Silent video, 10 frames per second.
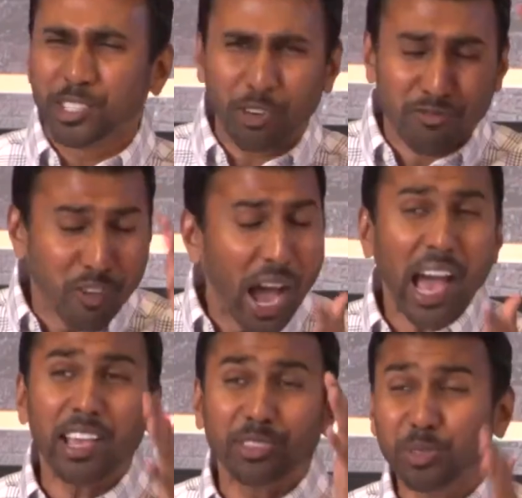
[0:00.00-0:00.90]
to
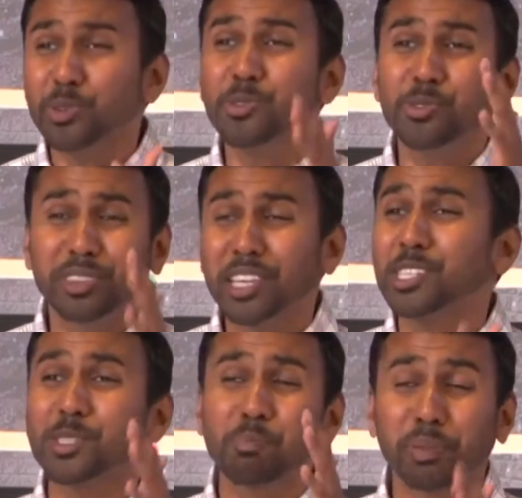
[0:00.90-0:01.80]
ride through
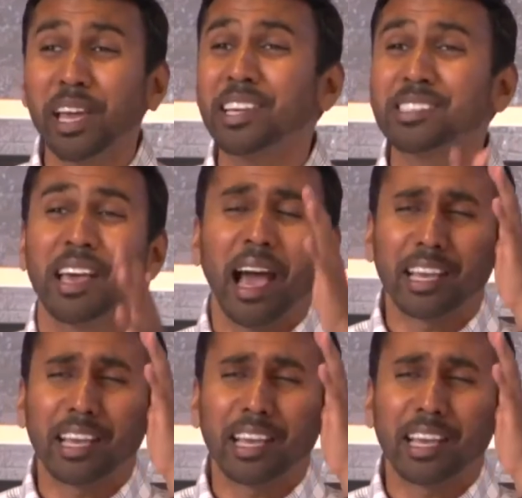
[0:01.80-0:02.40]
this place